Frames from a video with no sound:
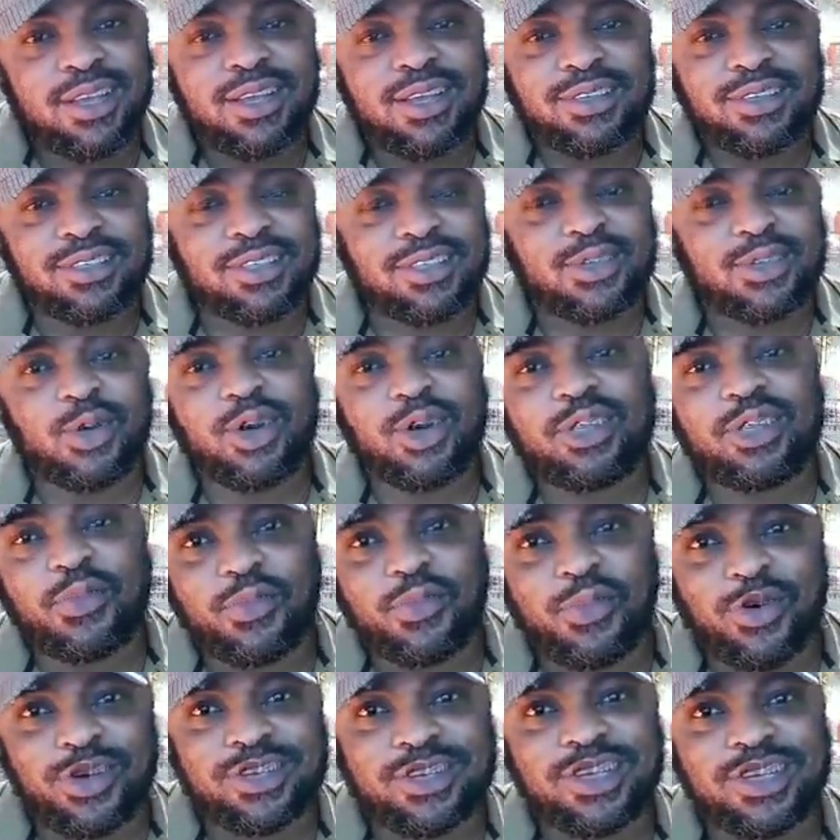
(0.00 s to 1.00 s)
security
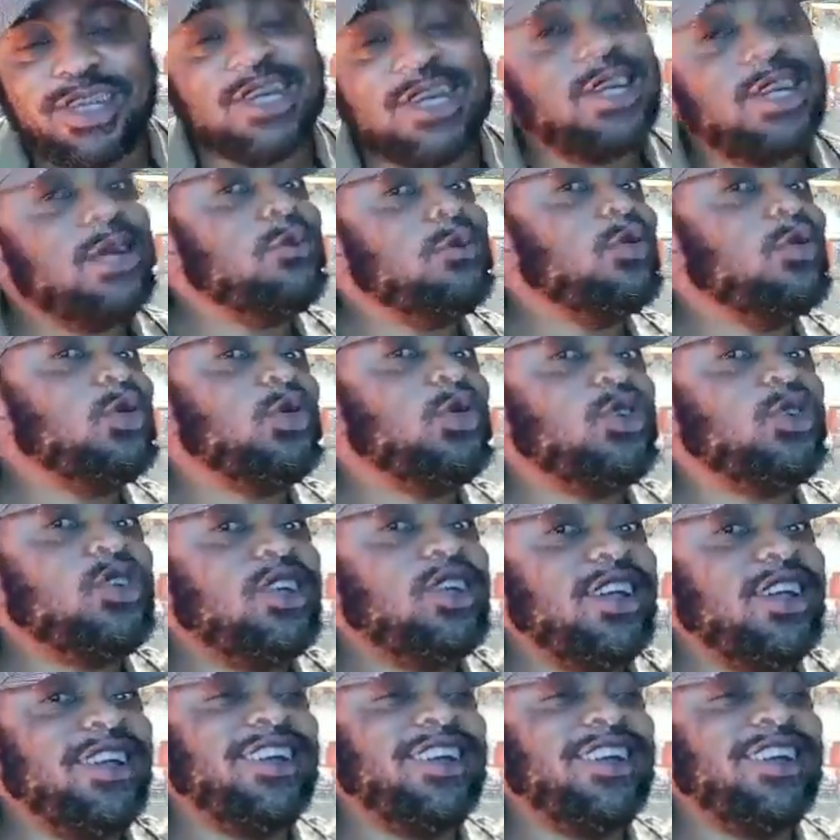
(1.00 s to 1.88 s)
force? In the bush.